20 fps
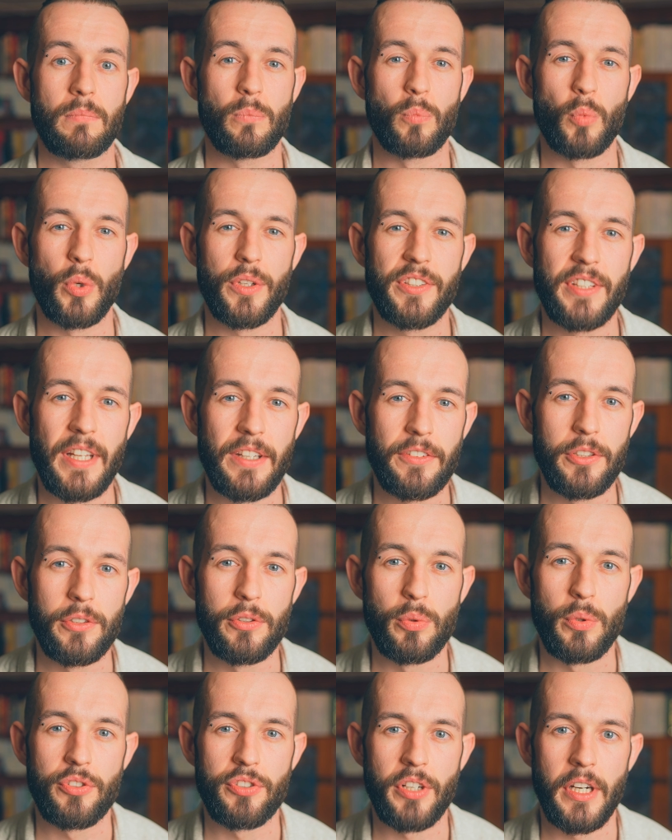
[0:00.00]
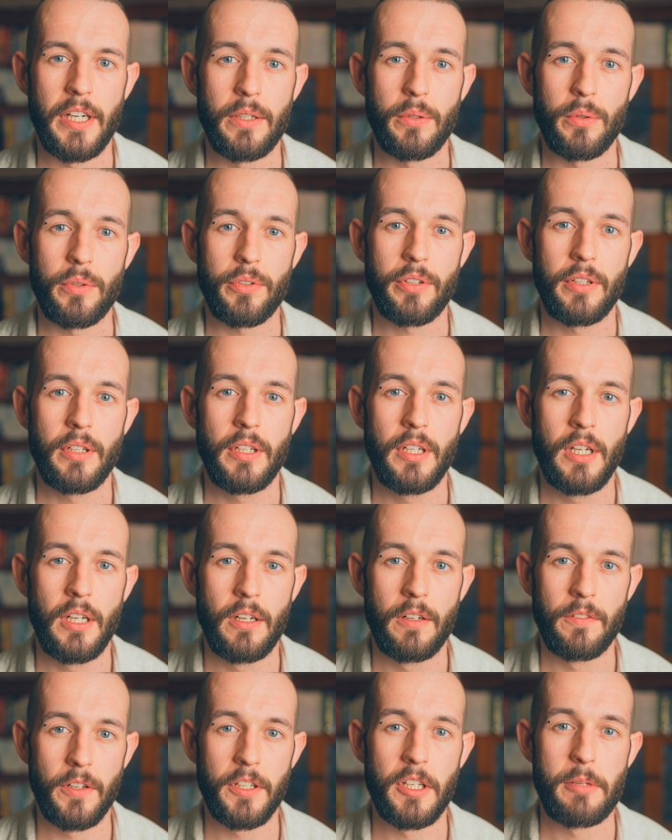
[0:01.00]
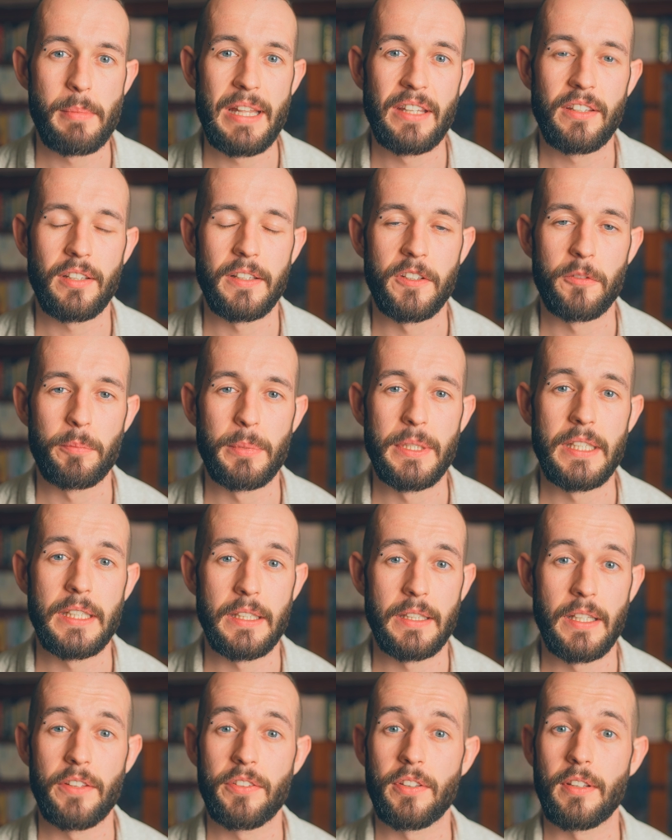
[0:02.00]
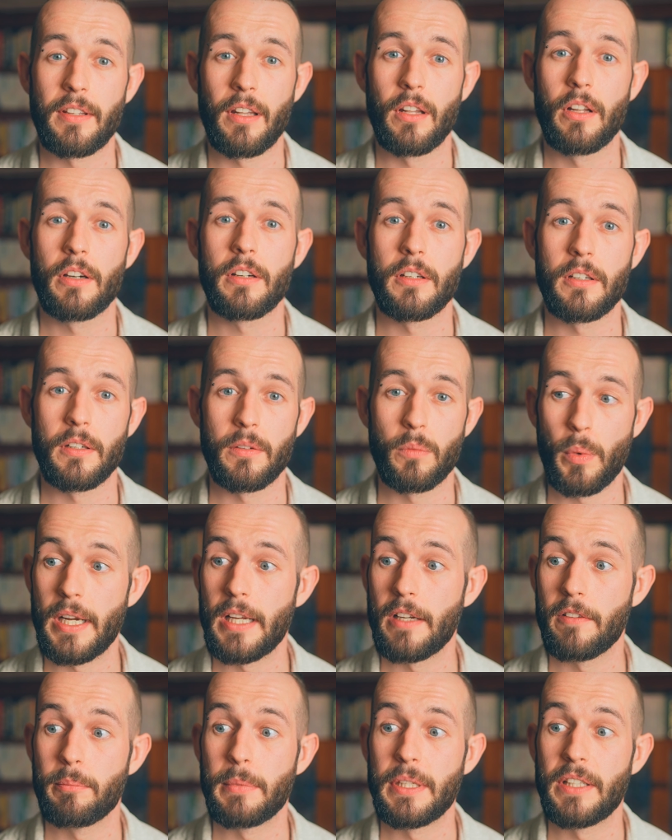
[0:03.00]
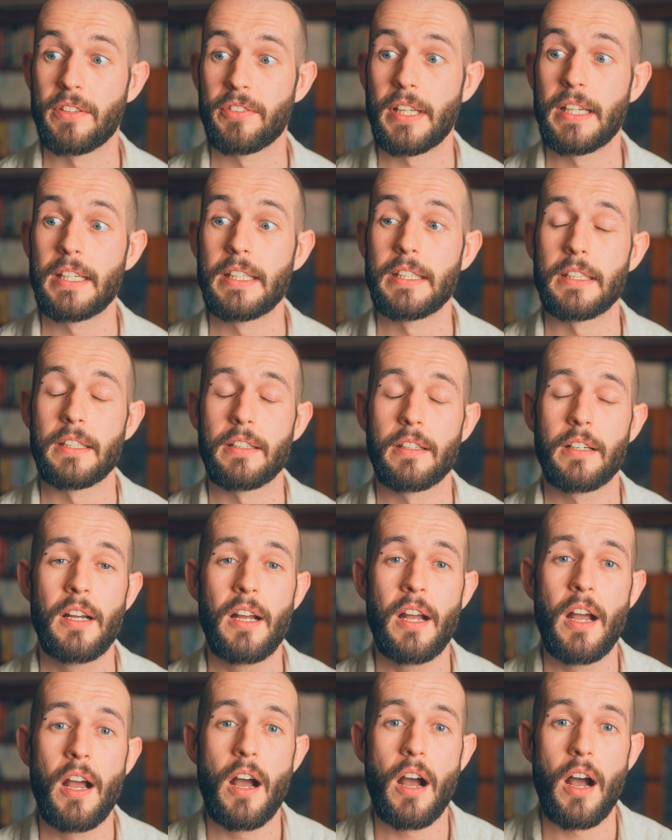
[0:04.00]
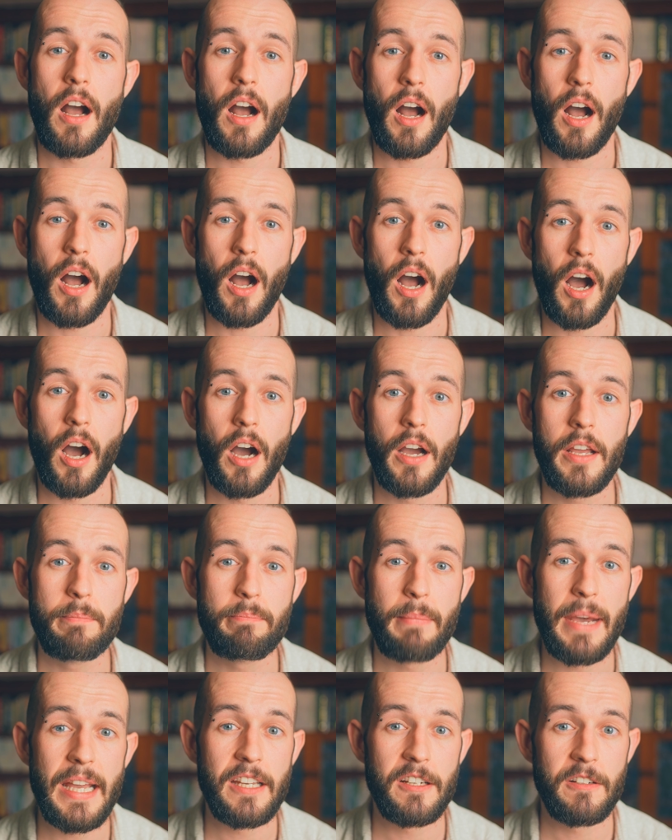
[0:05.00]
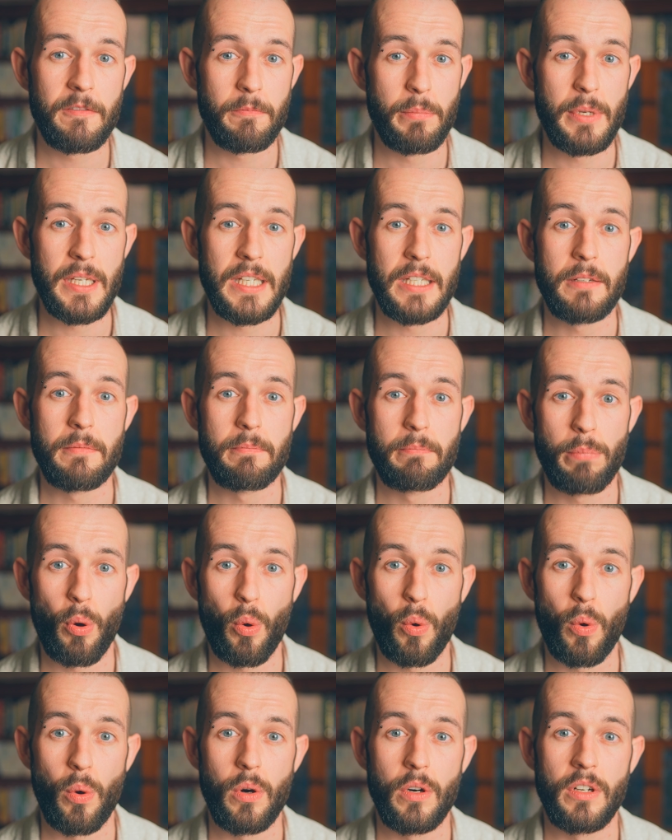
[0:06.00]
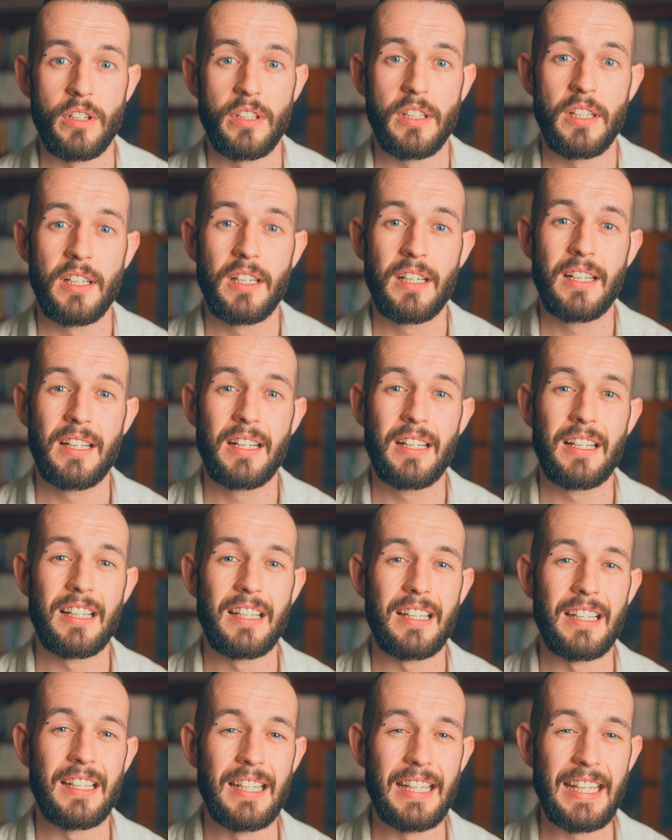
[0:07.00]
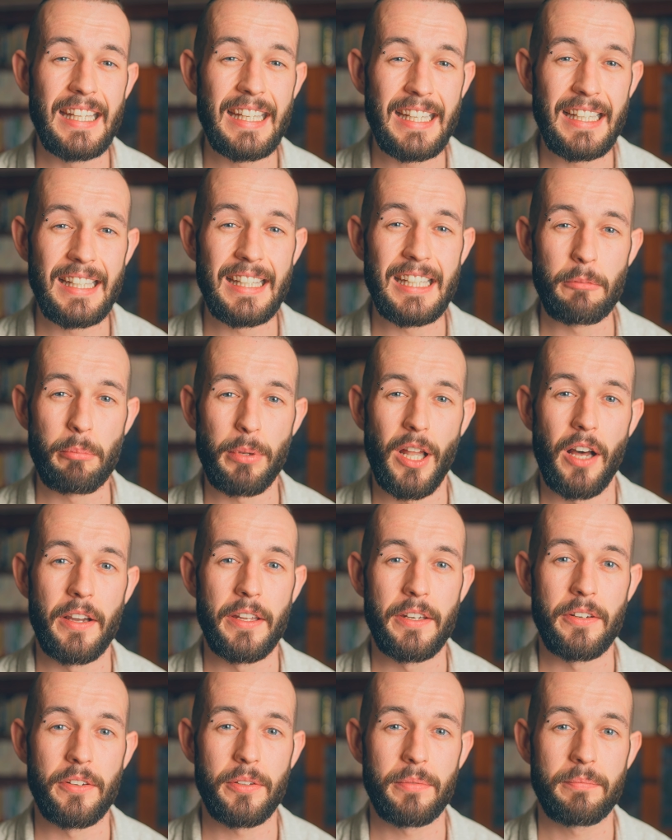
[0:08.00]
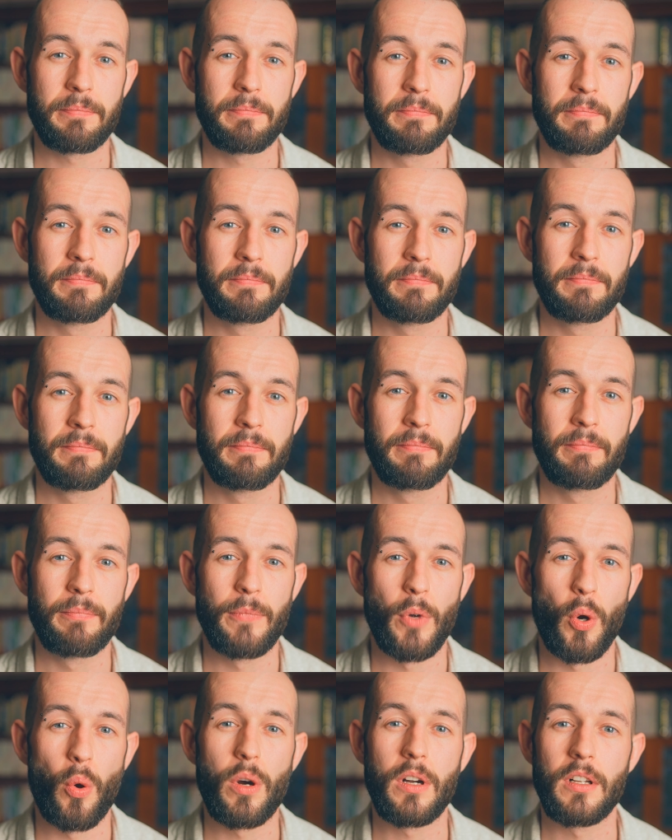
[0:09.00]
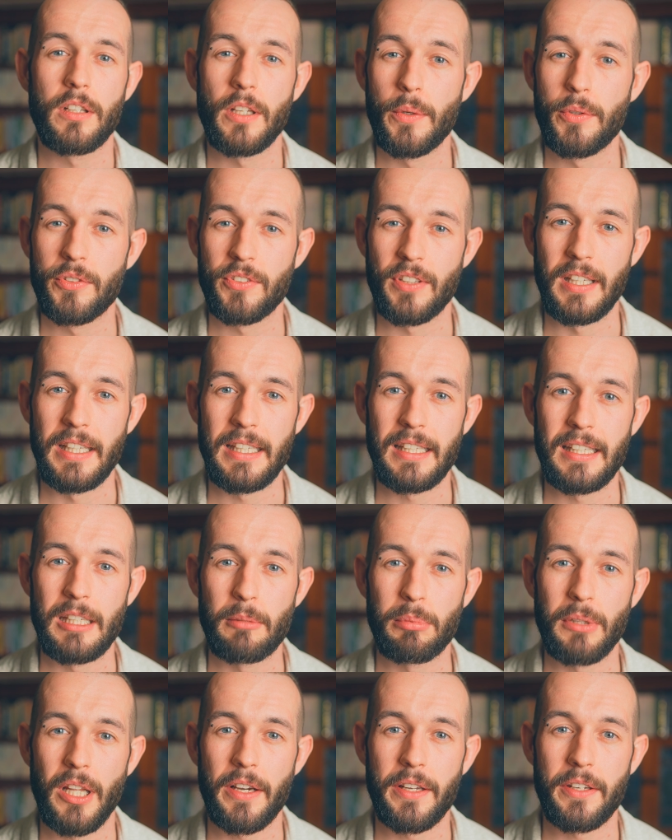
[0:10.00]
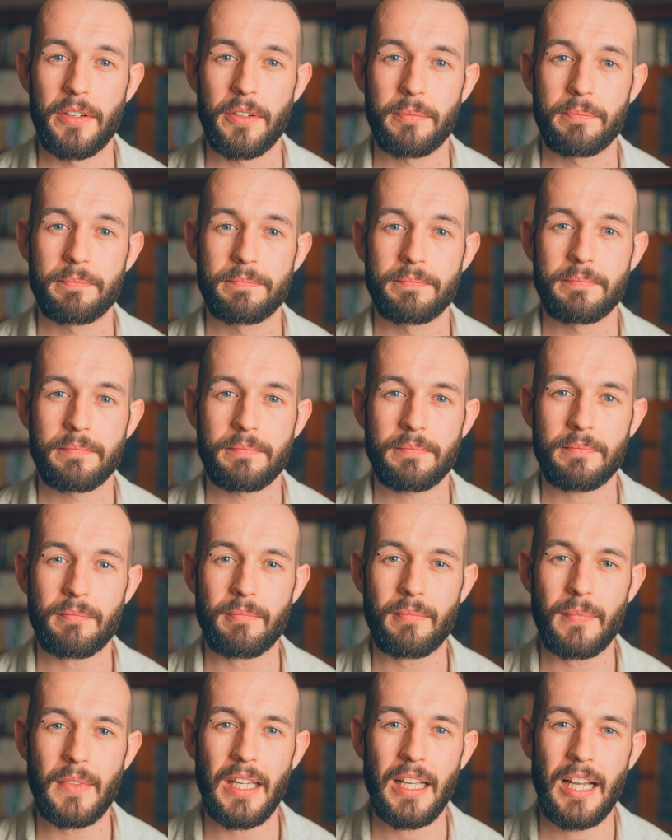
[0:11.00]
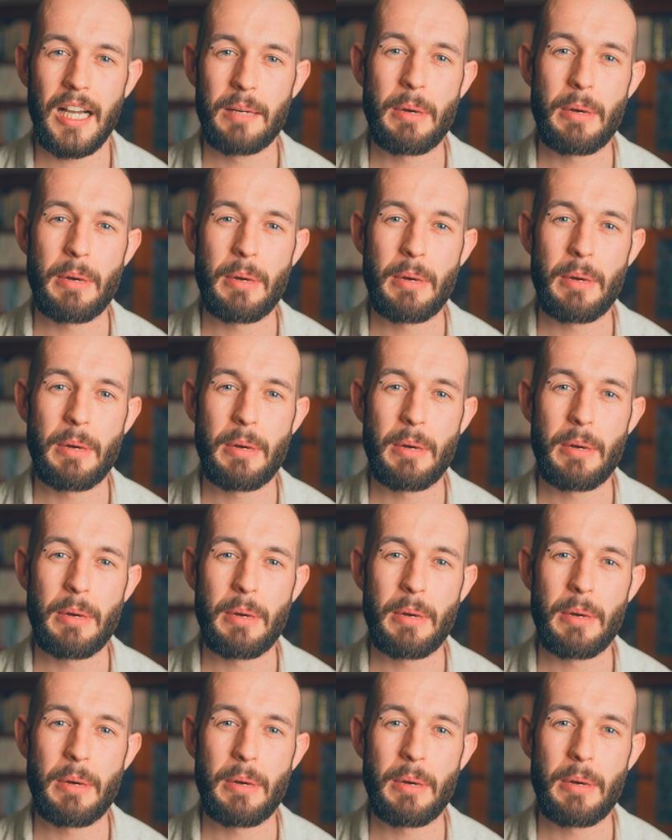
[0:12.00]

What does that do to a child? Fundamentally speaking, this is a long way of me saying, I may have been born legally blind. Or close to legally blind. And